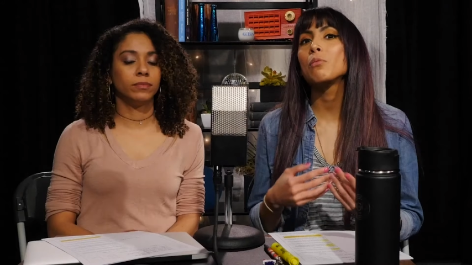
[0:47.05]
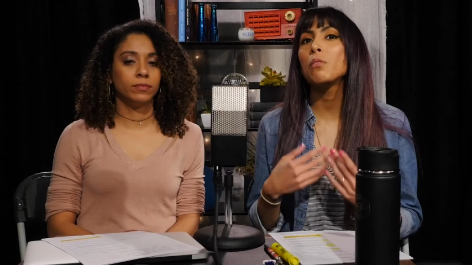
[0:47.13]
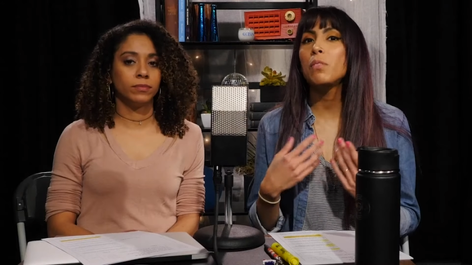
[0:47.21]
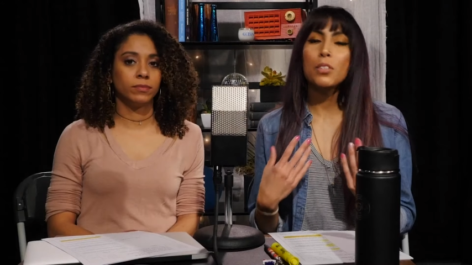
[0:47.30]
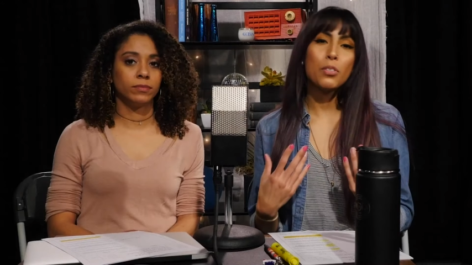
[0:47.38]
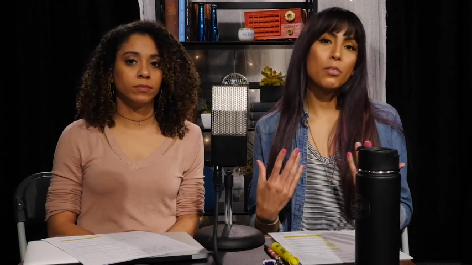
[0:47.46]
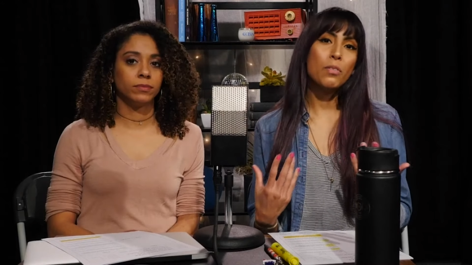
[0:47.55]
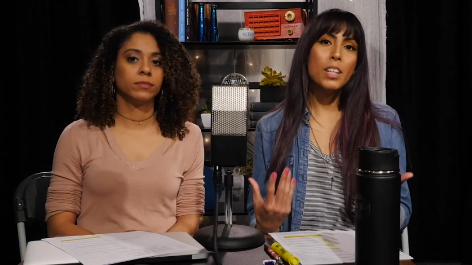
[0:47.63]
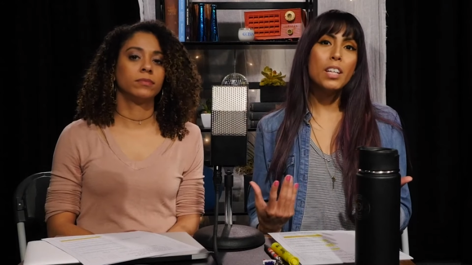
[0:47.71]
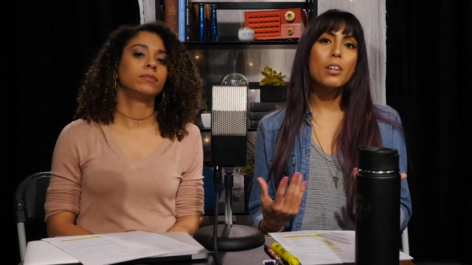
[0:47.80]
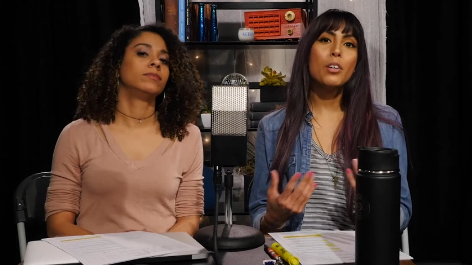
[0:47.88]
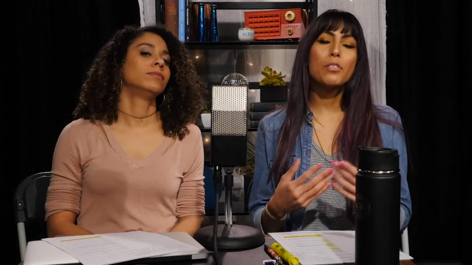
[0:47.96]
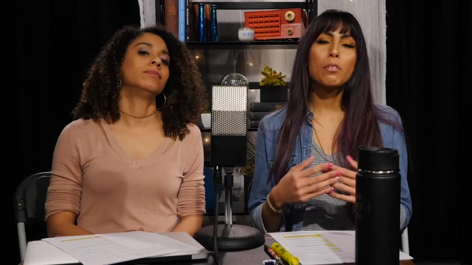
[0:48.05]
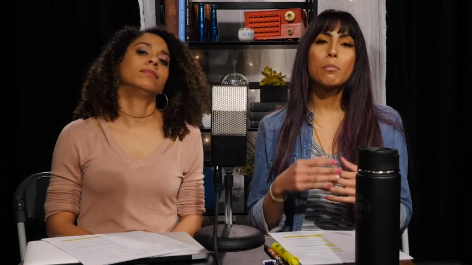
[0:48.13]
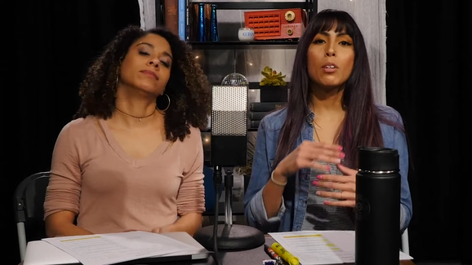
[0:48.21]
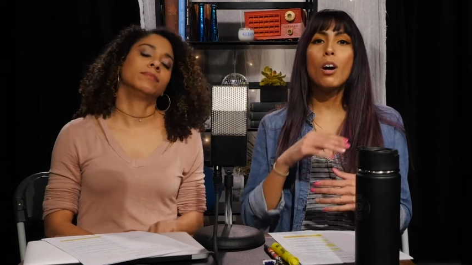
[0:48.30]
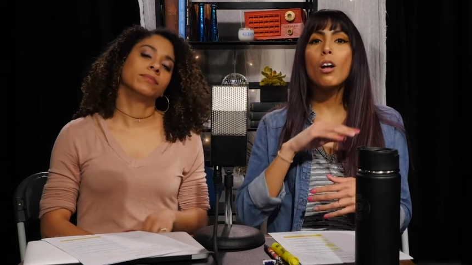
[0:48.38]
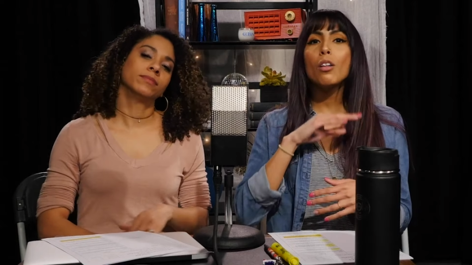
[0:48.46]
Speaker 1: We feature videos
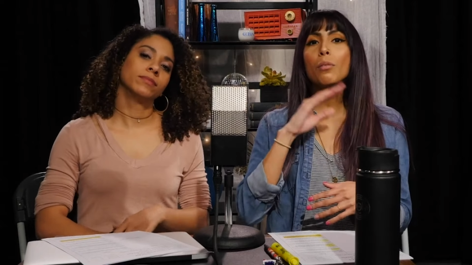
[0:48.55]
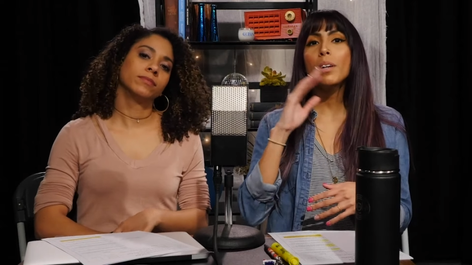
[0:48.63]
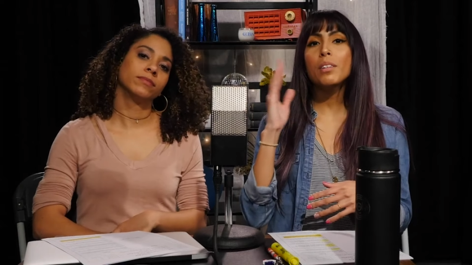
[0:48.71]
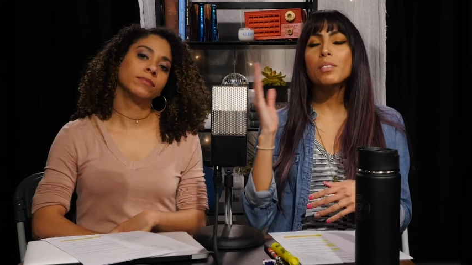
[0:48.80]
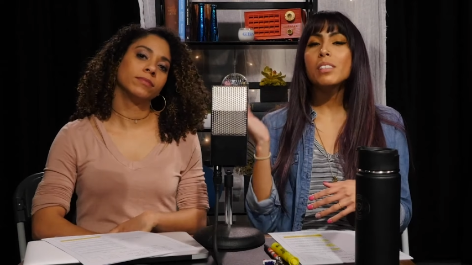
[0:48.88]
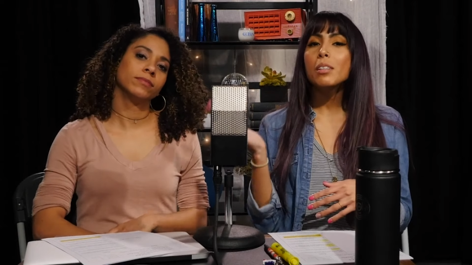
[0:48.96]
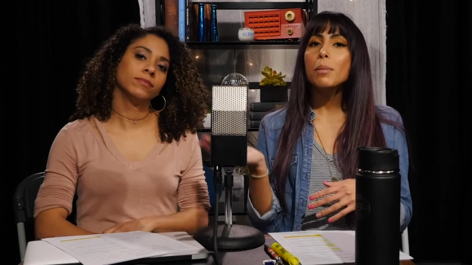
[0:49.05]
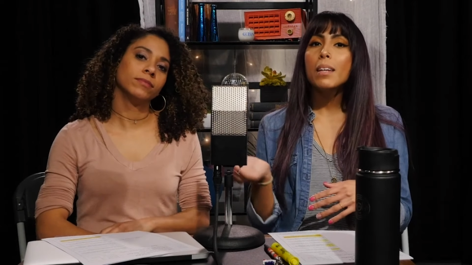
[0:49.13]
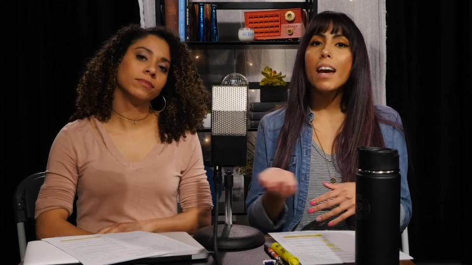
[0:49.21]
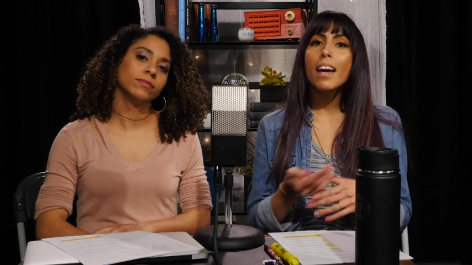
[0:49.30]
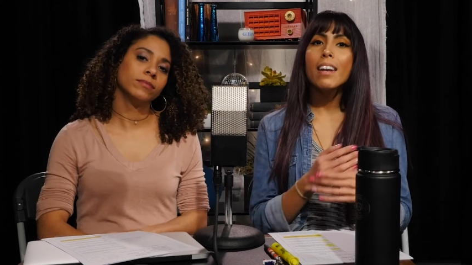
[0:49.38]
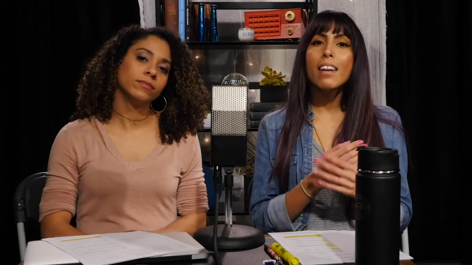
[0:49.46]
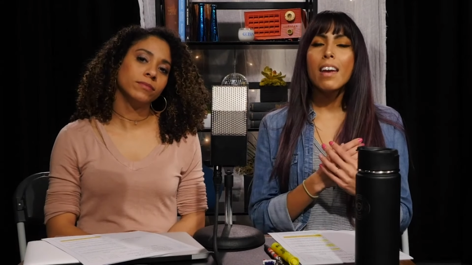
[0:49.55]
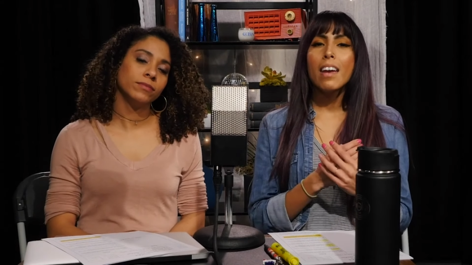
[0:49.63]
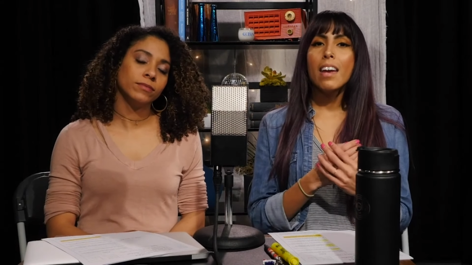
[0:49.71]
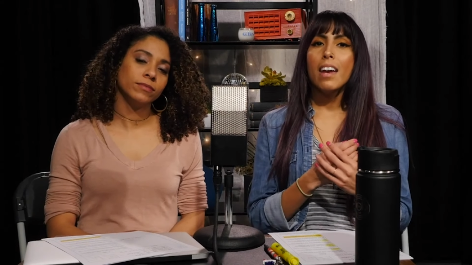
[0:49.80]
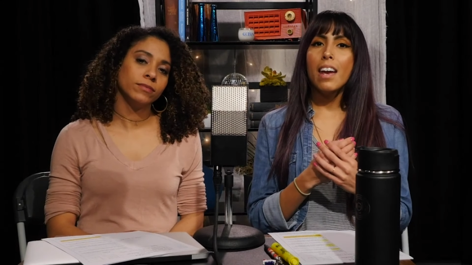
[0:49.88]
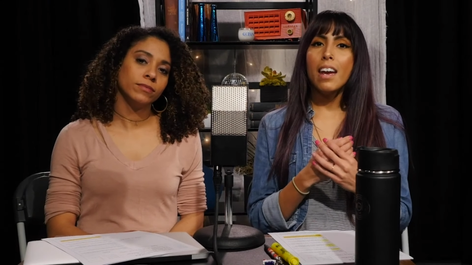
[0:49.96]
from all around CBN
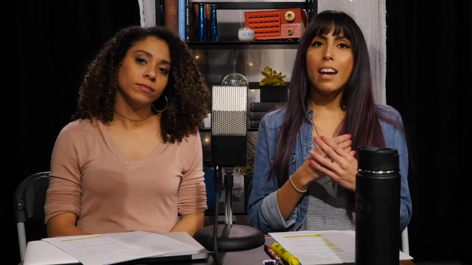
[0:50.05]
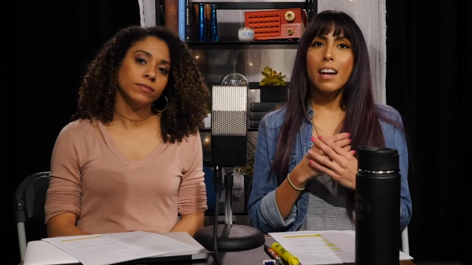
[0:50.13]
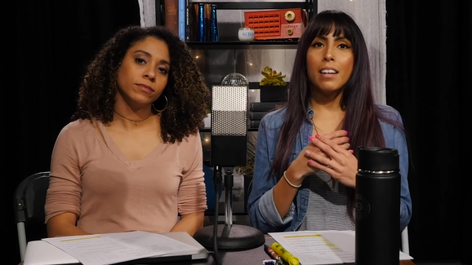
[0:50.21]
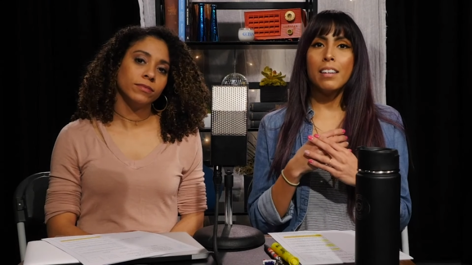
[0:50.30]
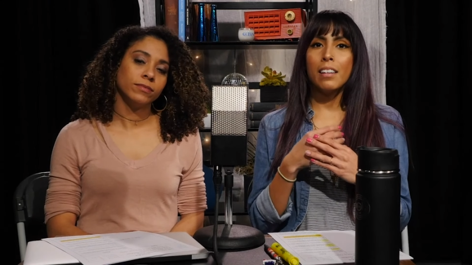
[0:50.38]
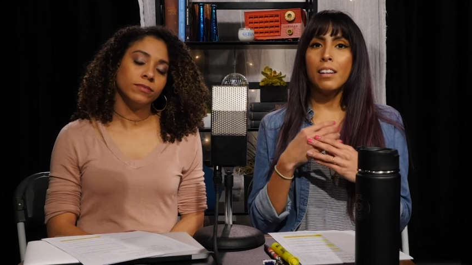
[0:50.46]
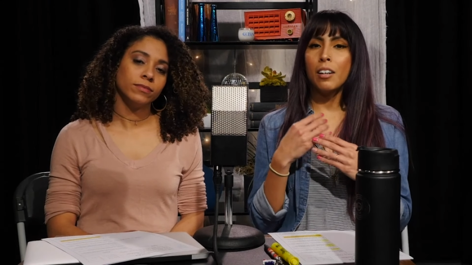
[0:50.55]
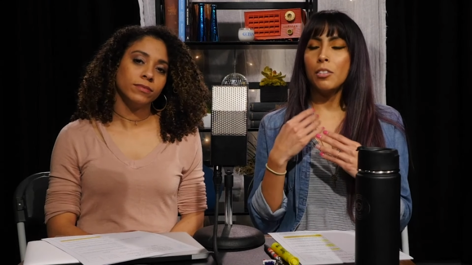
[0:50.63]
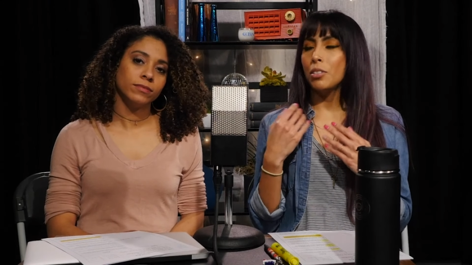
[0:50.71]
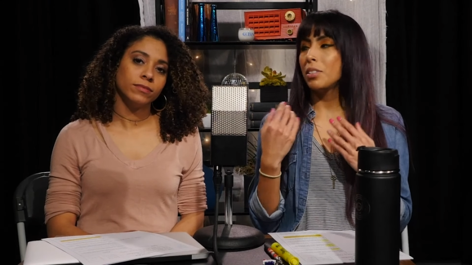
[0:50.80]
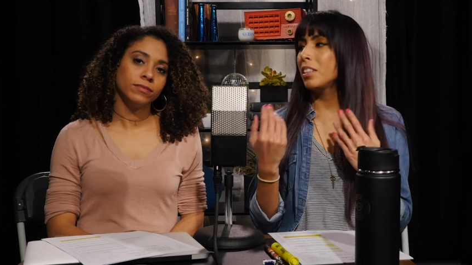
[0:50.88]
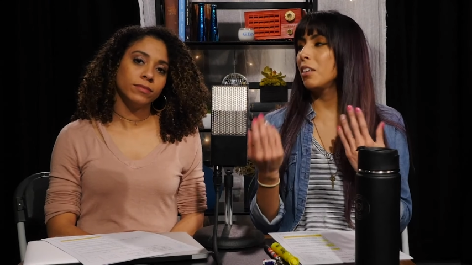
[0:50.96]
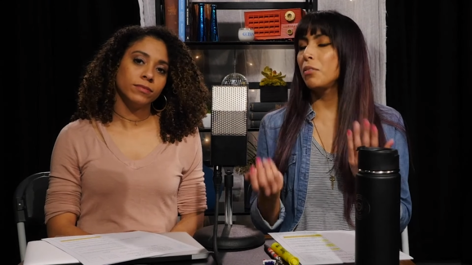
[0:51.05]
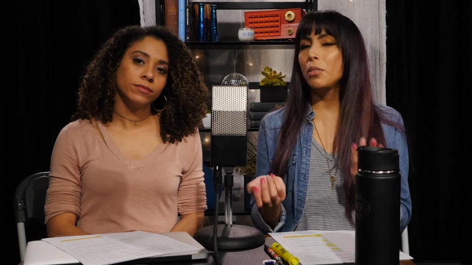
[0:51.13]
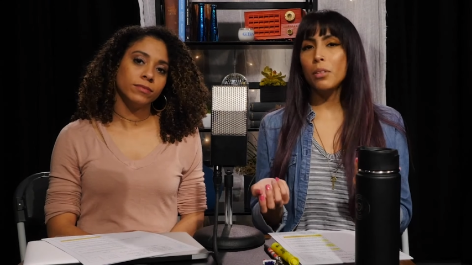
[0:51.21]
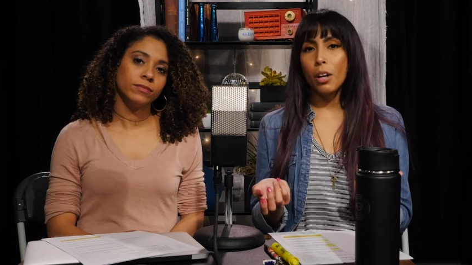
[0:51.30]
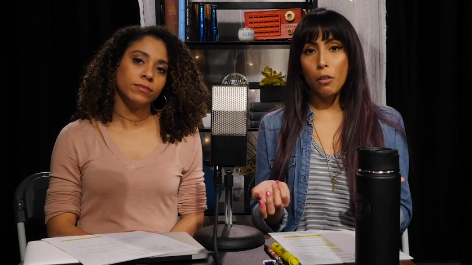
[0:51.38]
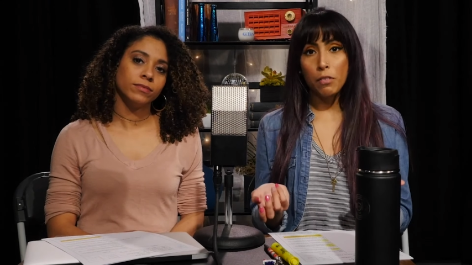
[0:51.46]
and uh, just give
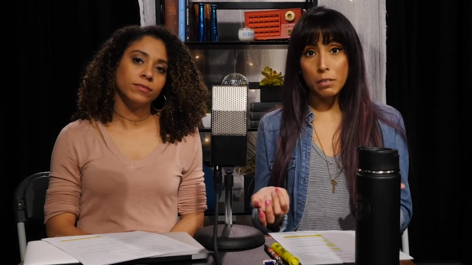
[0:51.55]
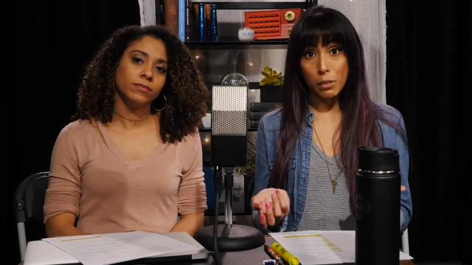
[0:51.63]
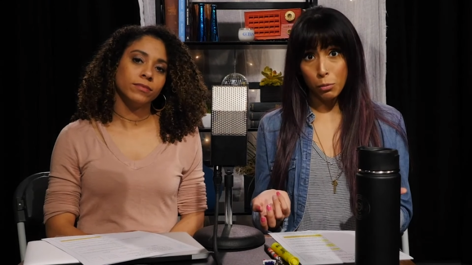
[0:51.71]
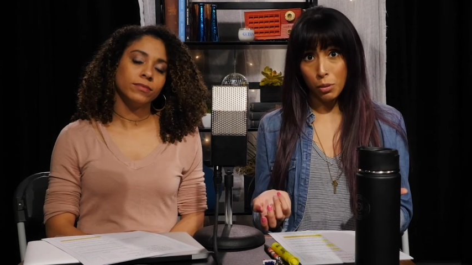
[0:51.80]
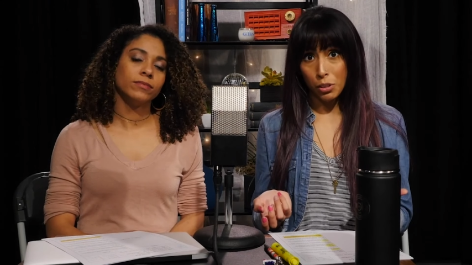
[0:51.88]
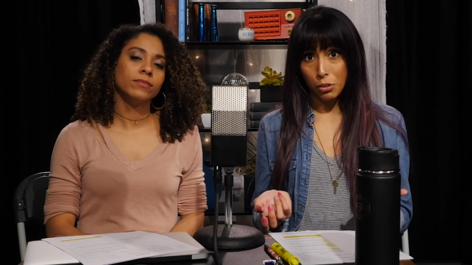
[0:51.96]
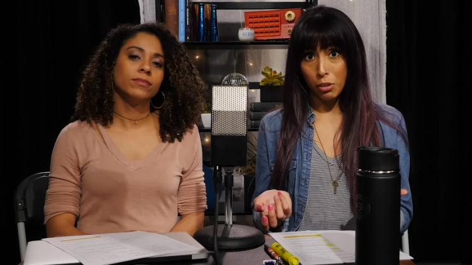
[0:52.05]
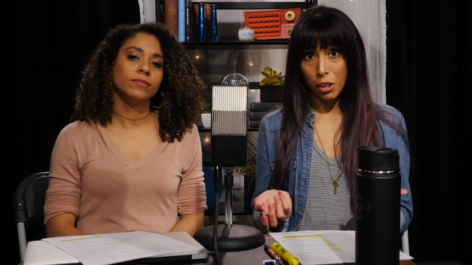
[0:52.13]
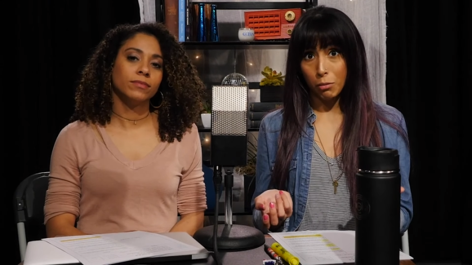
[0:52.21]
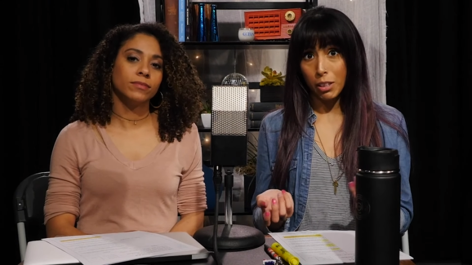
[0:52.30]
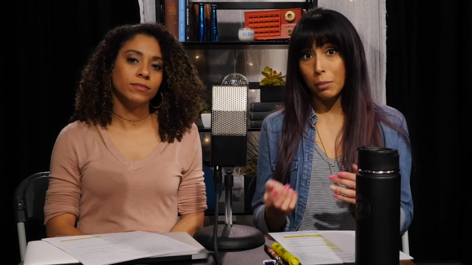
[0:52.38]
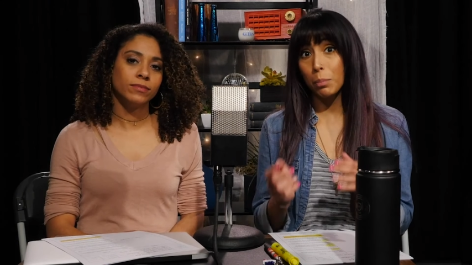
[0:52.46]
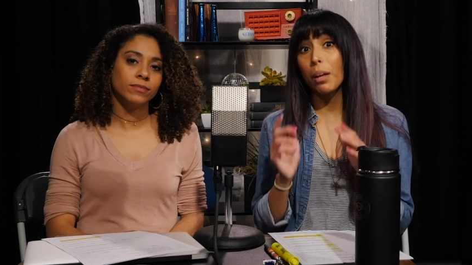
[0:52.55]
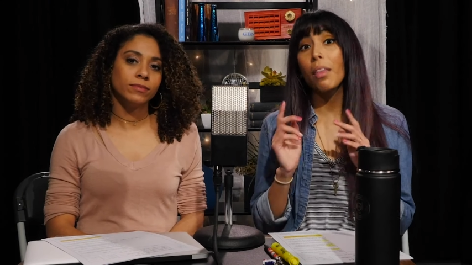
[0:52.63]
you our favorite ones during the week.